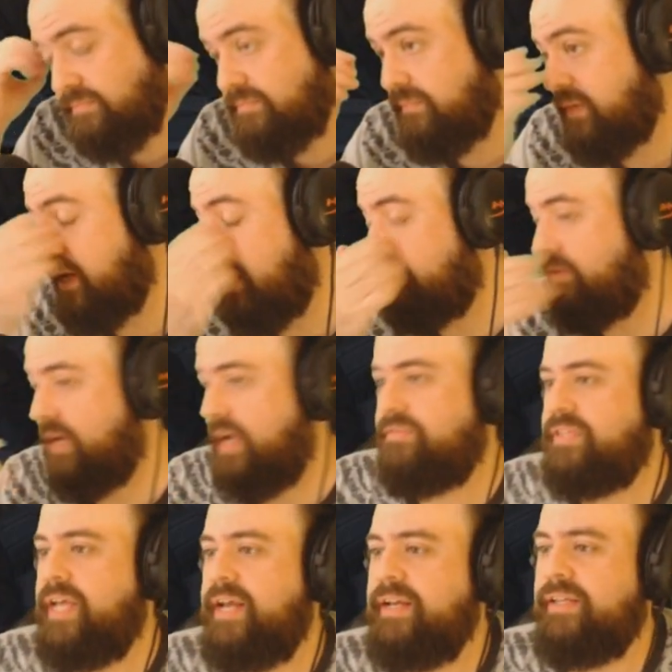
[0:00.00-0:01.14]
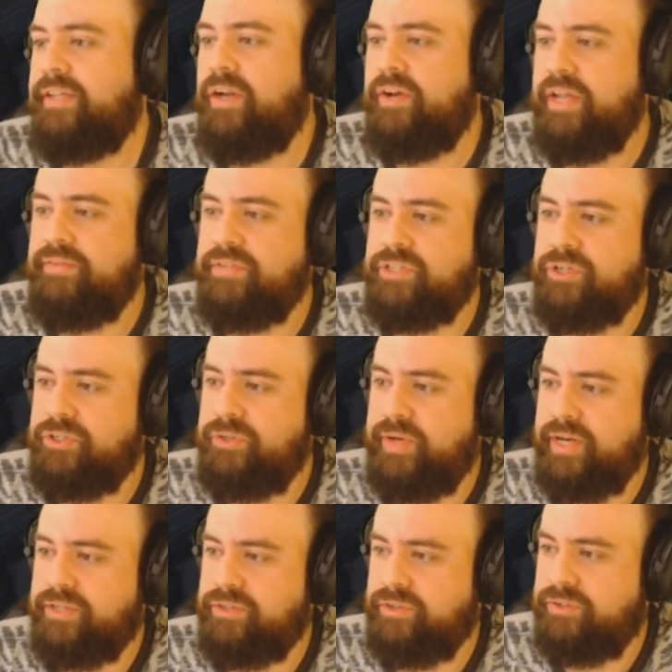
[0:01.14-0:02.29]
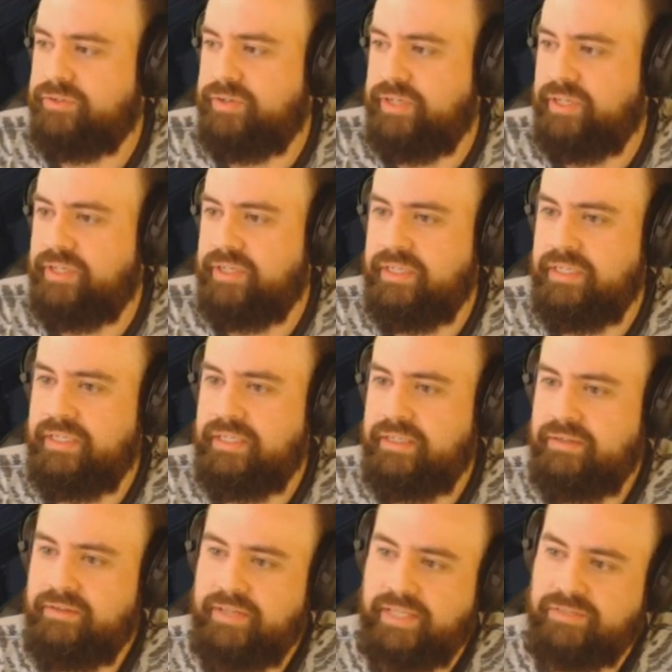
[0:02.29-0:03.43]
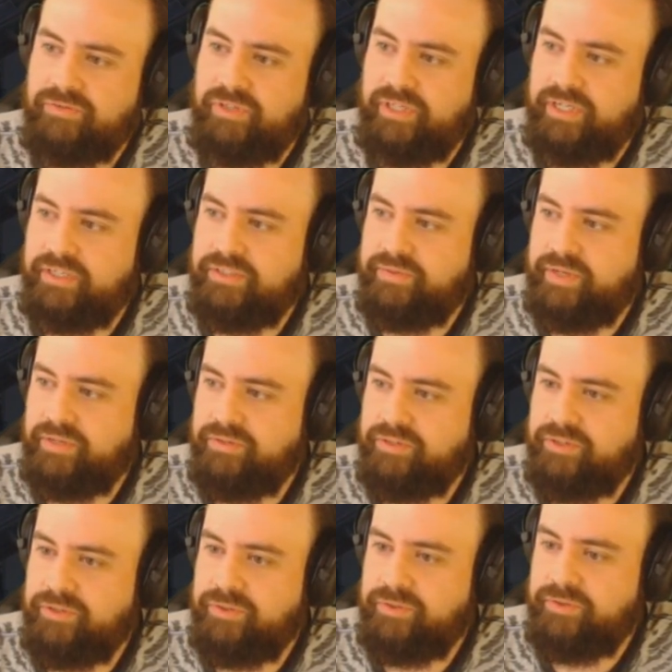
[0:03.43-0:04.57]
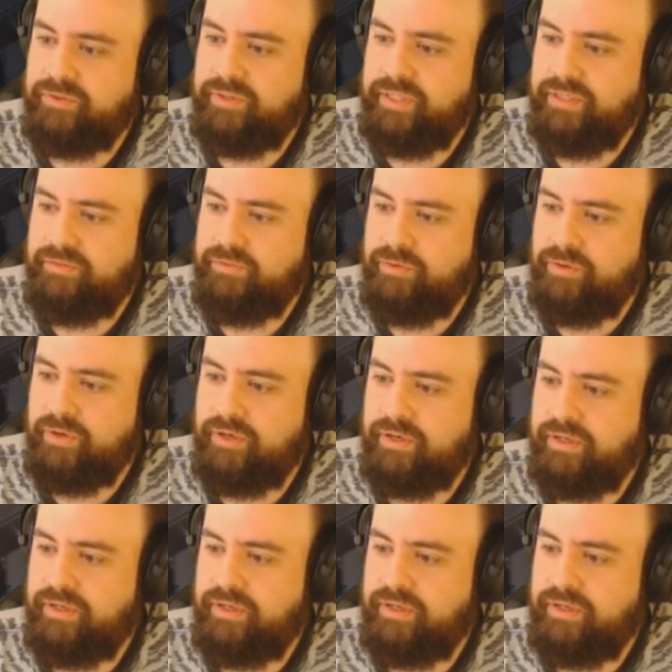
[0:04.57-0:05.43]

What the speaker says: I have technically already have a turn 2 and a turn 3. That's really good. So we can go 2, 3, 4.